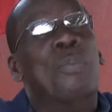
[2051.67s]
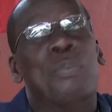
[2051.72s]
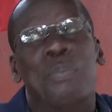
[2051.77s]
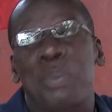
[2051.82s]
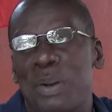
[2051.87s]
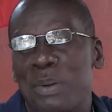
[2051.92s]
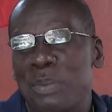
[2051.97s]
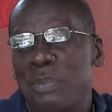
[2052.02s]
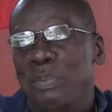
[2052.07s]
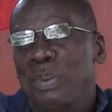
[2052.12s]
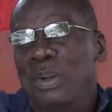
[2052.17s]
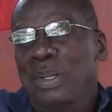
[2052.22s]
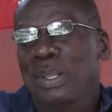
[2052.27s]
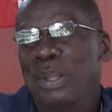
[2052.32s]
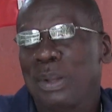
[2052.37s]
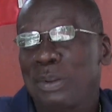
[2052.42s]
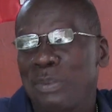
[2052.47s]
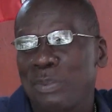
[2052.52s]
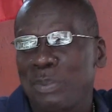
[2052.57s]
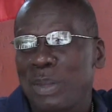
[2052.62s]
pum
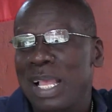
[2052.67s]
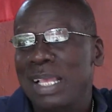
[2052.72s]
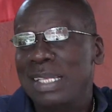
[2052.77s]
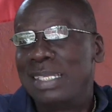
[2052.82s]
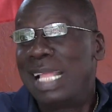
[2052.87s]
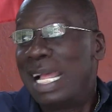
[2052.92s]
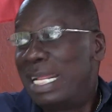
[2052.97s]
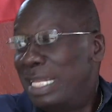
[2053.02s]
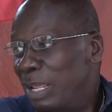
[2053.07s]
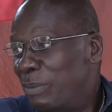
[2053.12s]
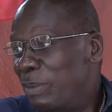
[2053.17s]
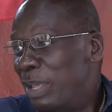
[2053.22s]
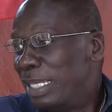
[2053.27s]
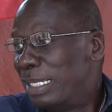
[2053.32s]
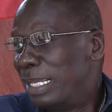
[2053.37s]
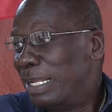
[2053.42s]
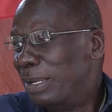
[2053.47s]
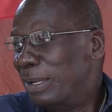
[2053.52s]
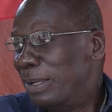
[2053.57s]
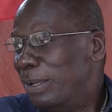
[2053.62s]
pum standing
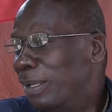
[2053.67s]
bass, you know.